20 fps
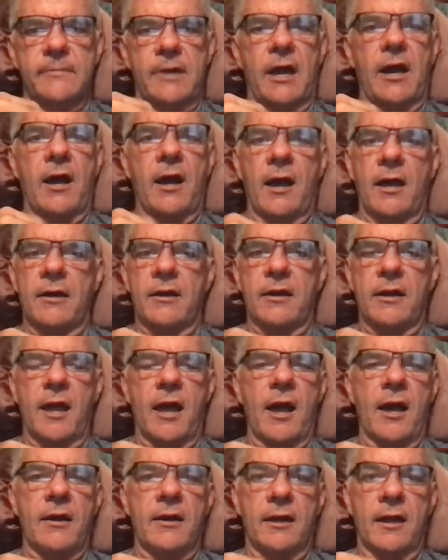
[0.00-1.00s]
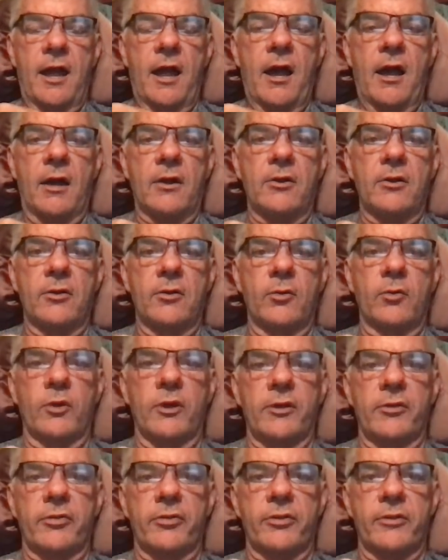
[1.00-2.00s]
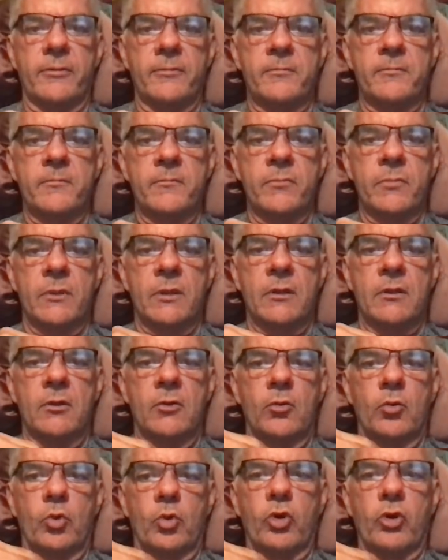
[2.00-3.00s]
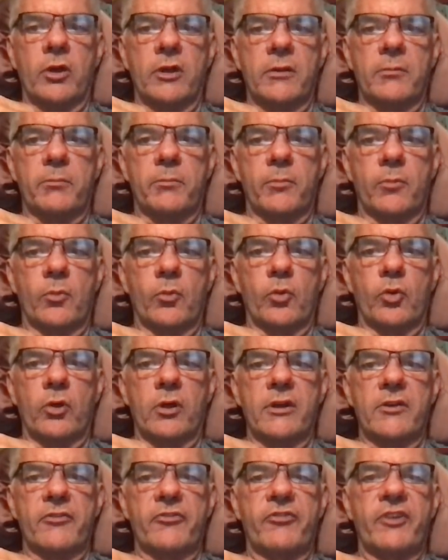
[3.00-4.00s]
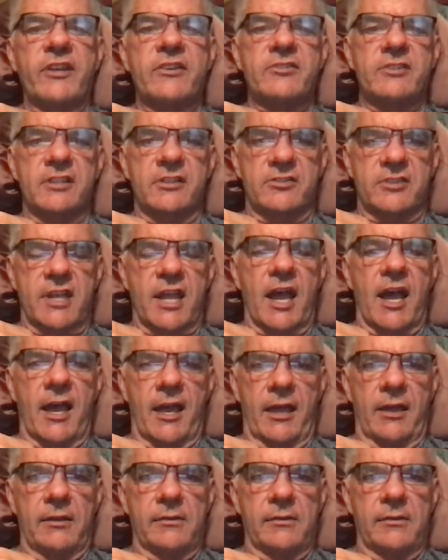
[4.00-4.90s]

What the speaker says: On and on and on with, we're gonna fix this guy.